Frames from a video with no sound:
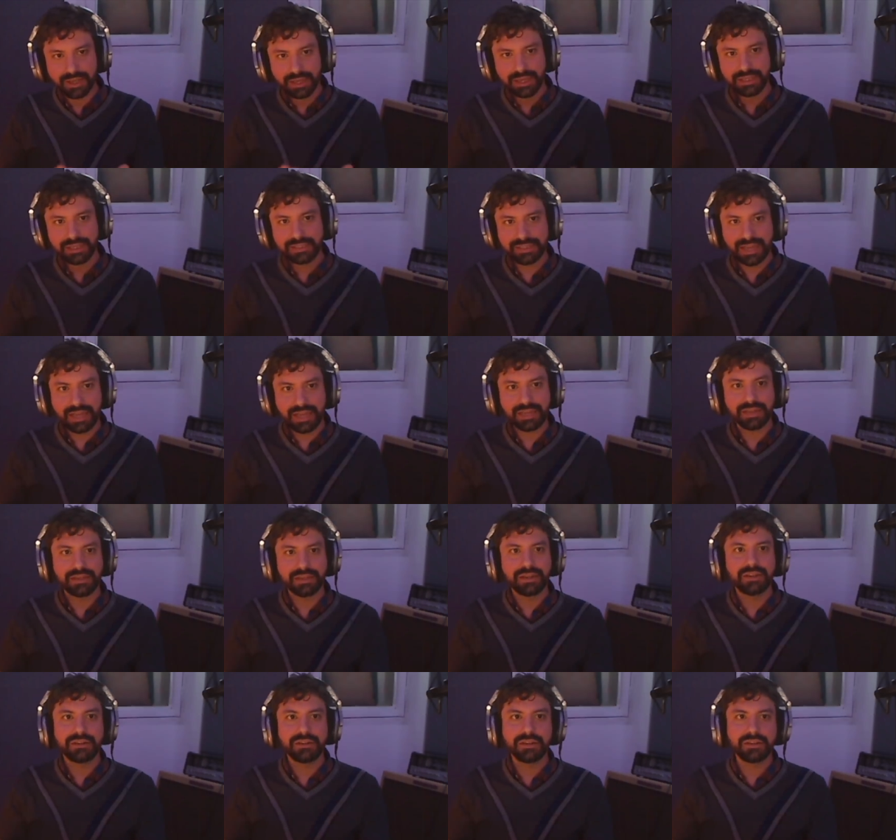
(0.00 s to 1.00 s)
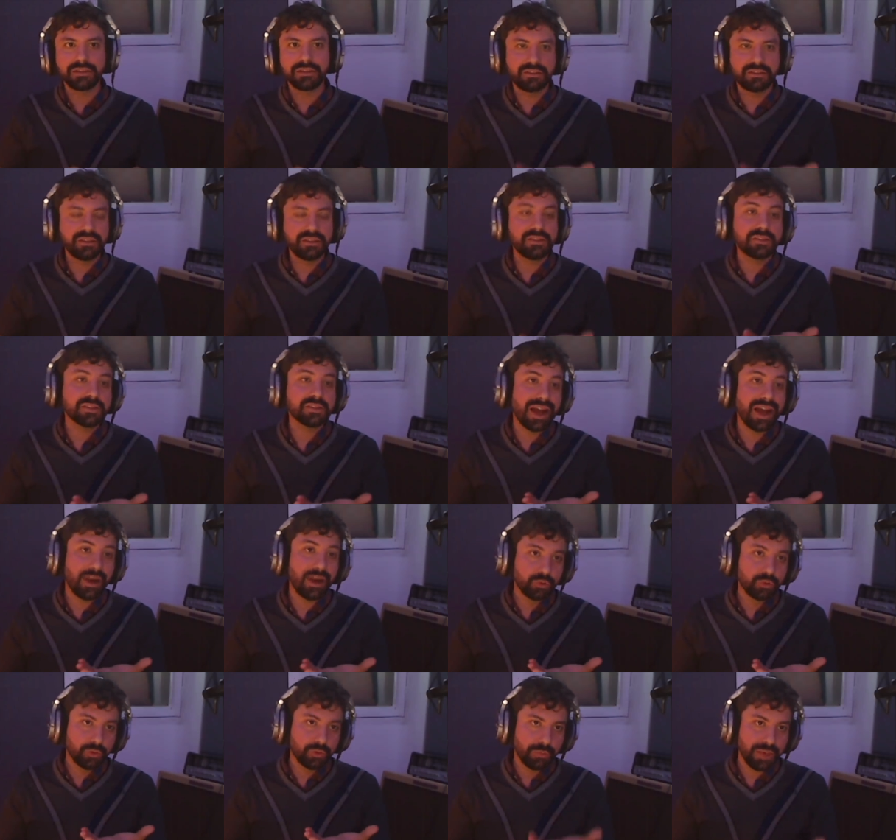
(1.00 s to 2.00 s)
then this
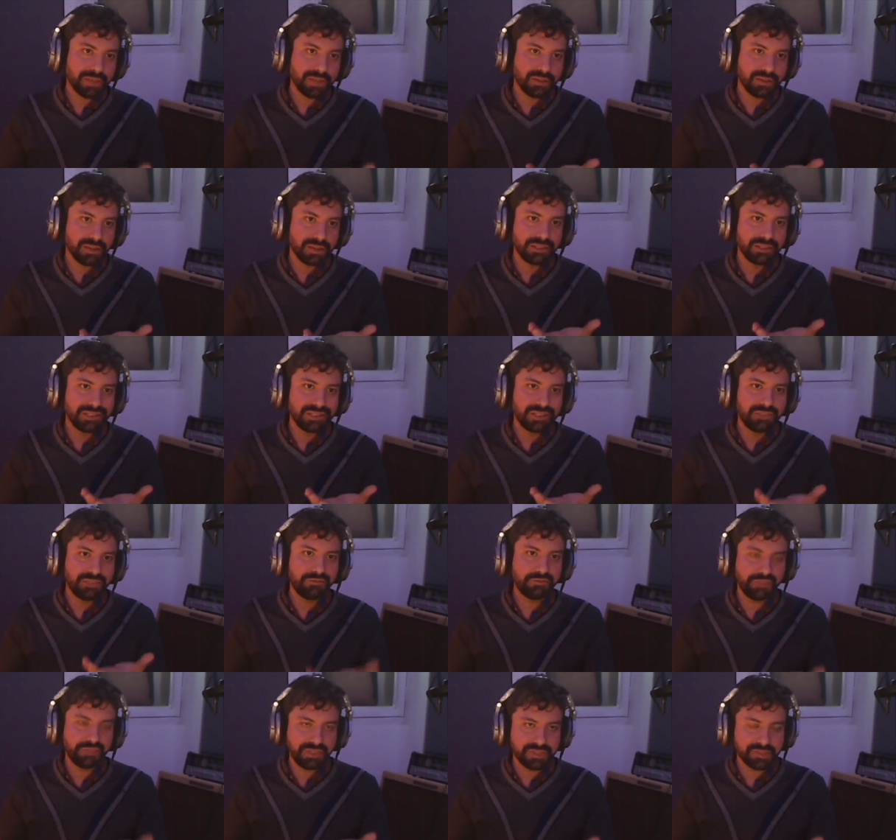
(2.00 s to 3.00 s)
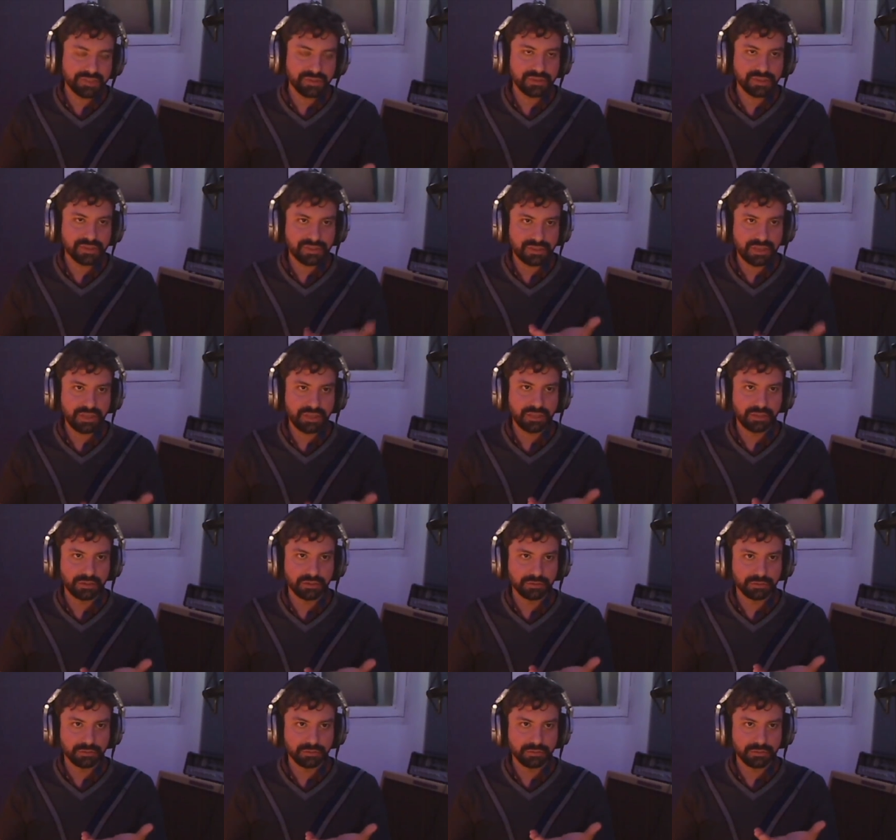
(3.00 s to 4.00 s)
automatically defeats
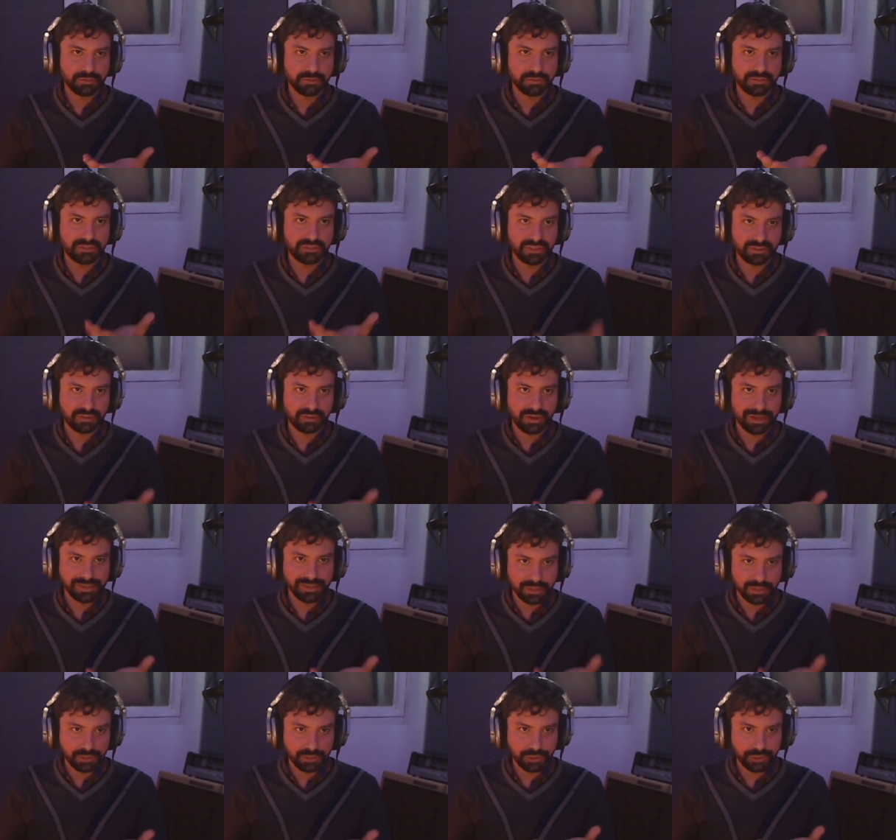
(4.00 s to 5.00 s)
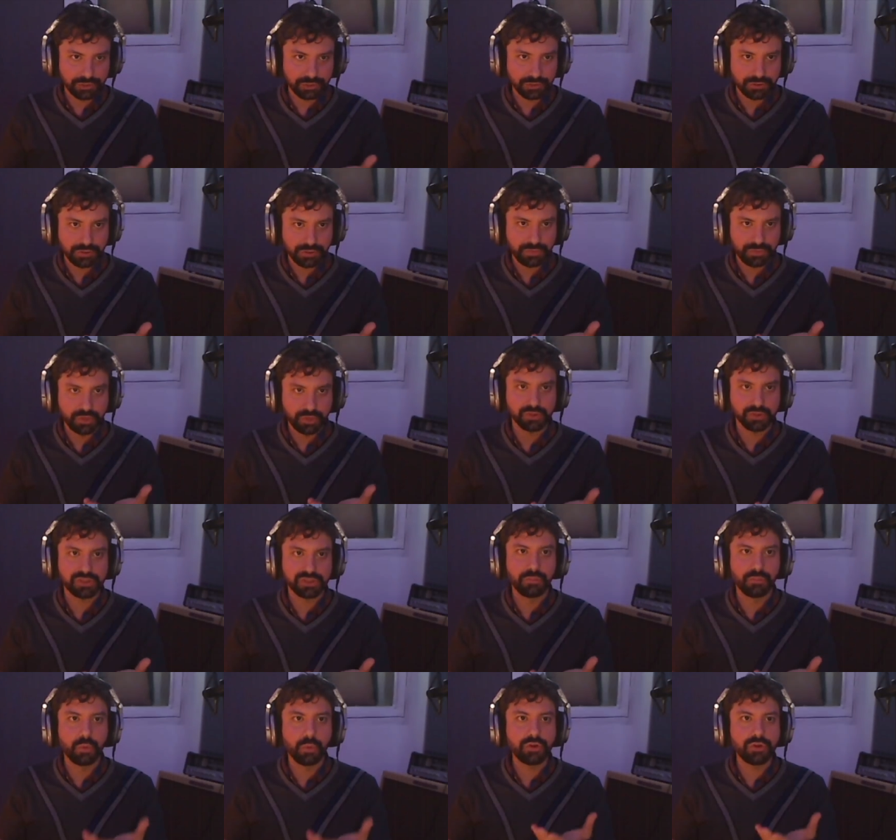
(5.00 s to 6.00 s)
staking centralization, because
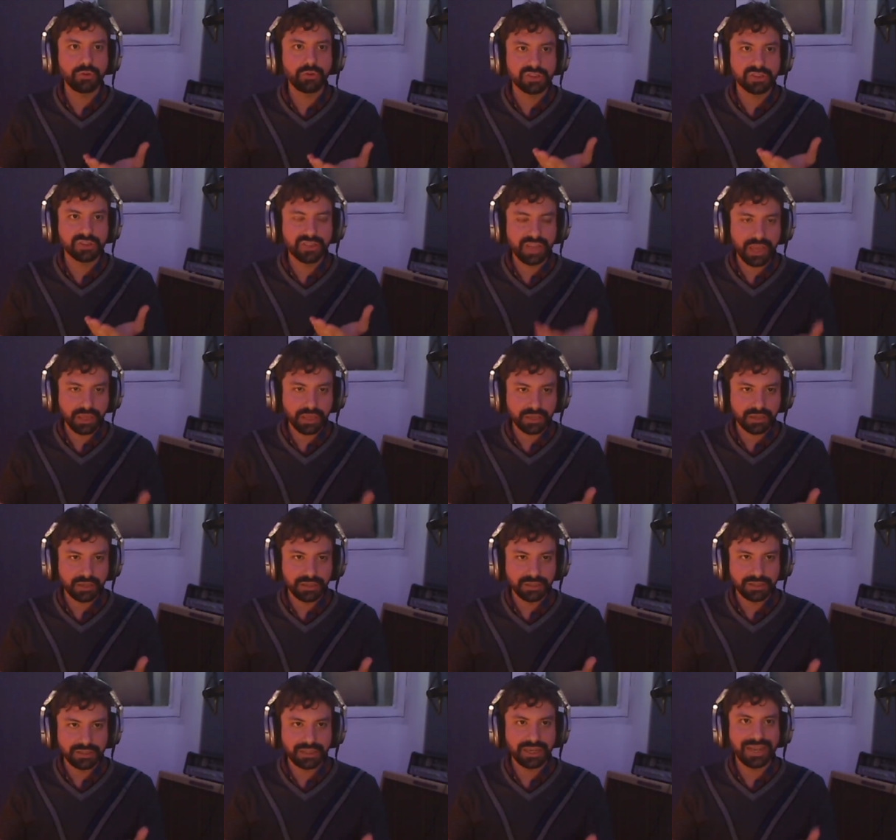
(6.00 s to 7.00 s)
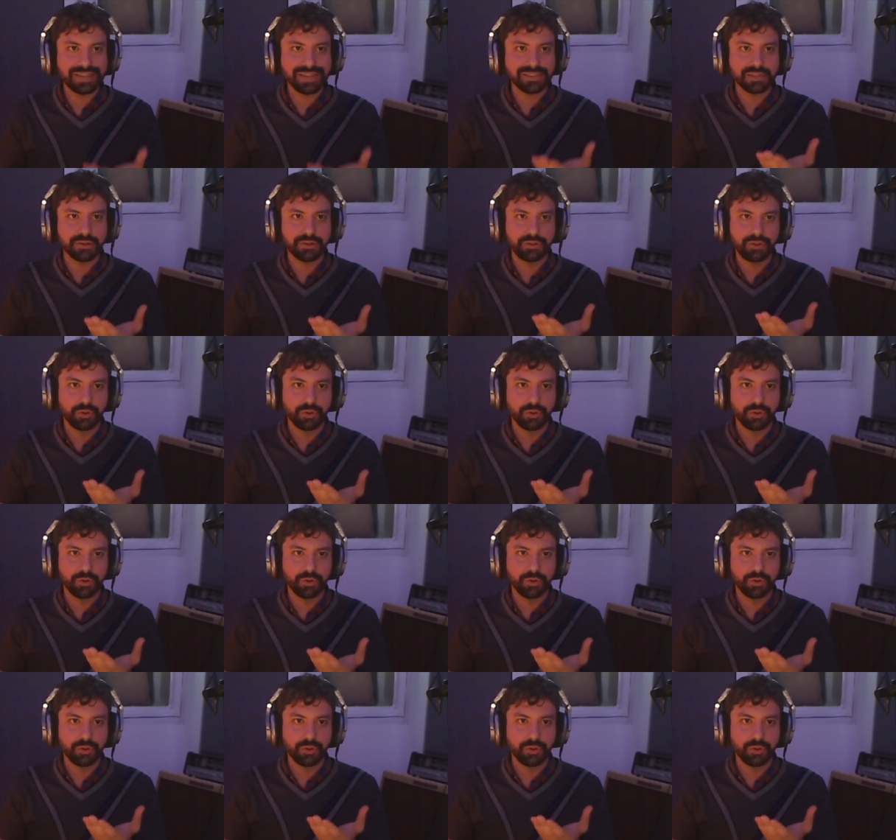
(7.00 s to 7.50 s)
the more you stake, the lesser your